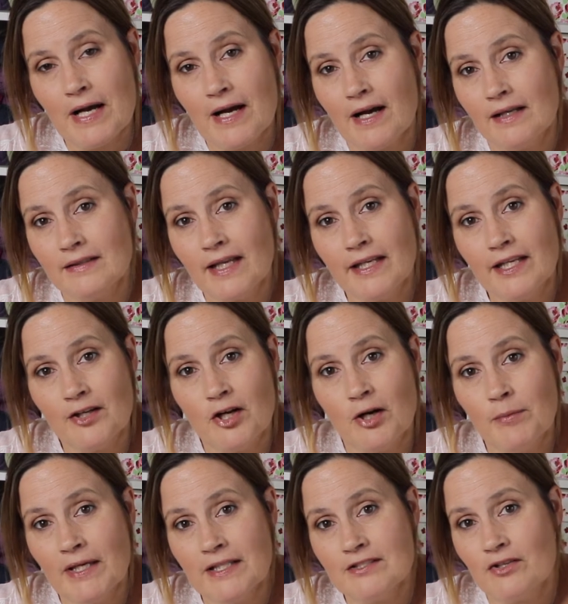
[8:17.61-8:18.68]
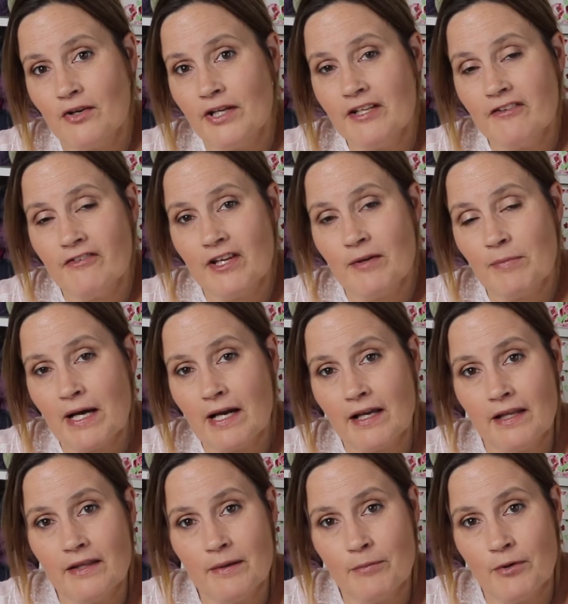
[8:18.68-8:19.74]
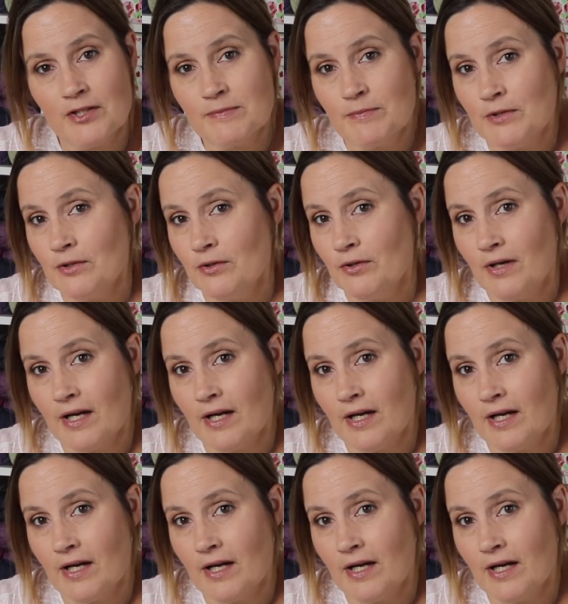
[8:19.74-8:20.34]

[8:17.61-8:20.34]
and any comments or any feedback in the box below,